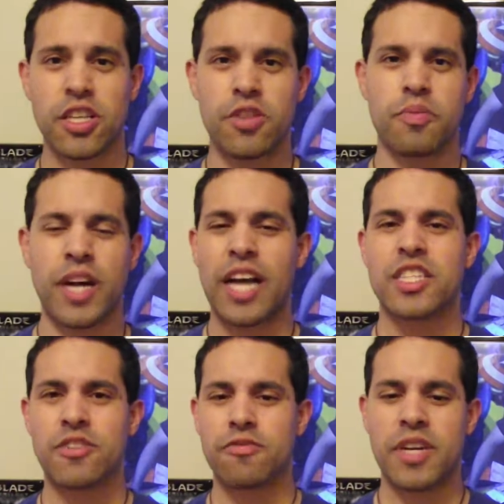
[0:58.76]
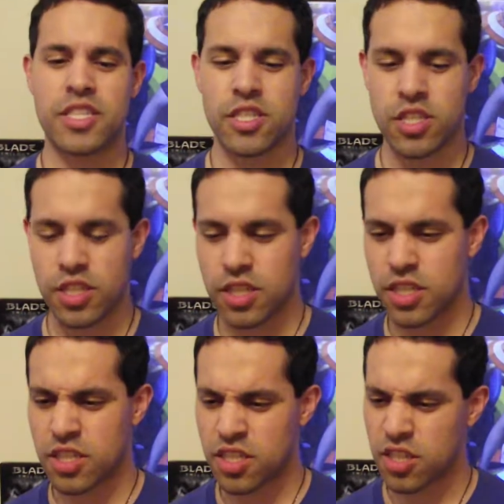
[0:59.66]
another positive message to
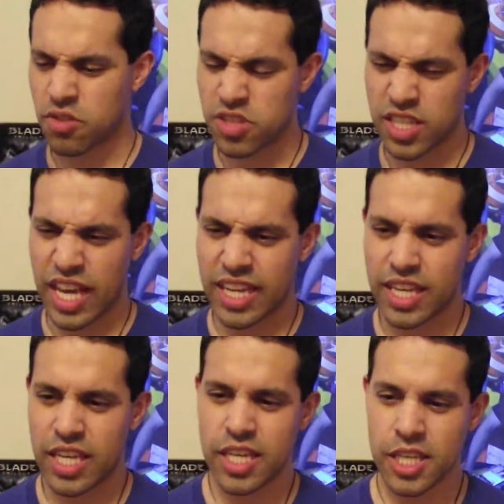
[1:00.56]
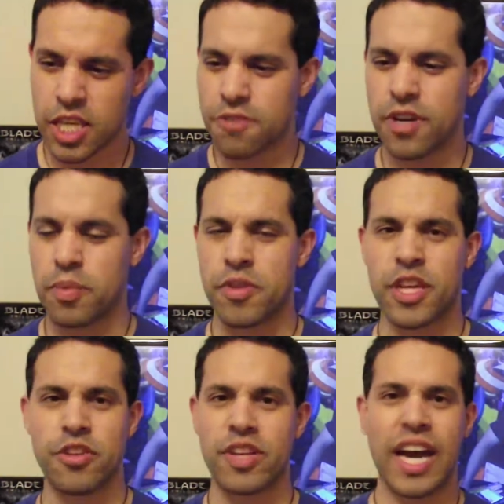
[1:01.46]
kids, you know, to not give up,
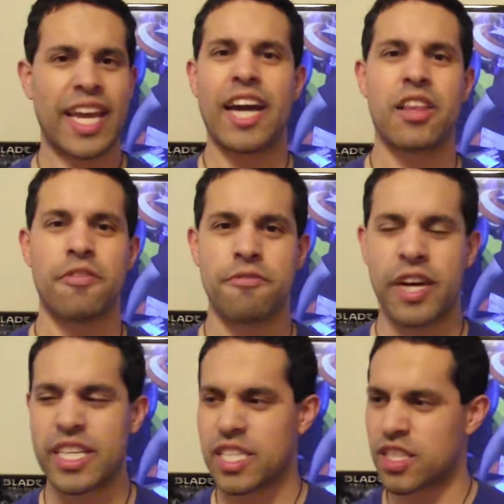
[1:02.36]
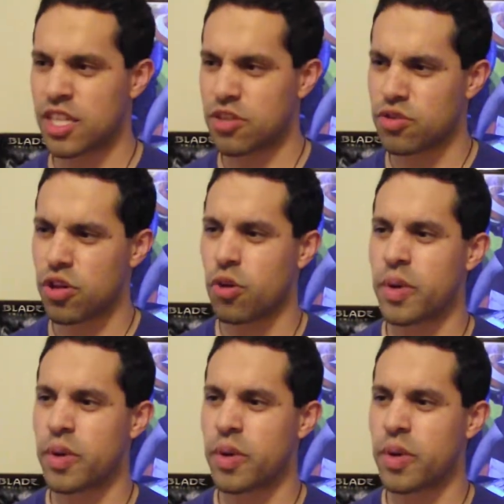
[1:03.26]
that you're not out of the fight, that you know